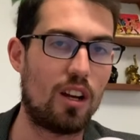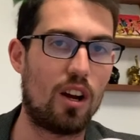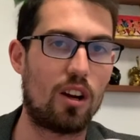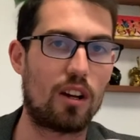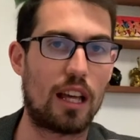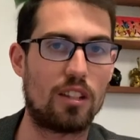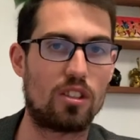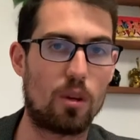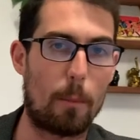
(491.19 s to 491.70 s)

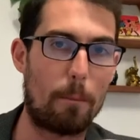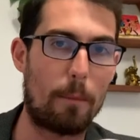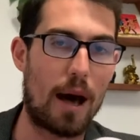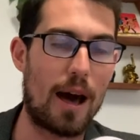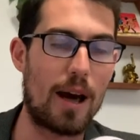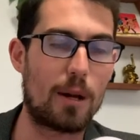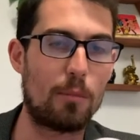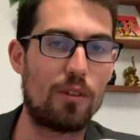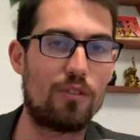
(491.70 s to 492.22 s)
Okay, so
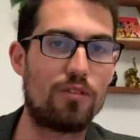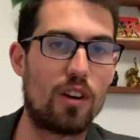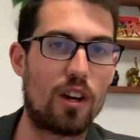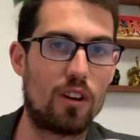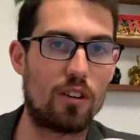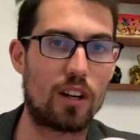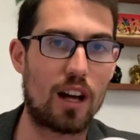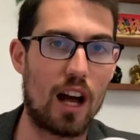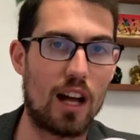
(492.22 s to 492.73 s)
bottom of
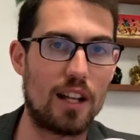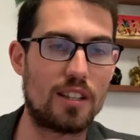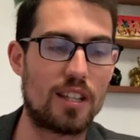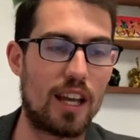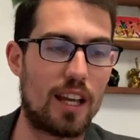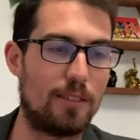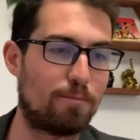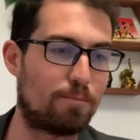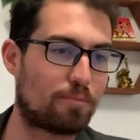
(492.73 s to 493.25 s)
funnel
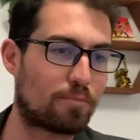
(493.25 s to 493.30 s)
content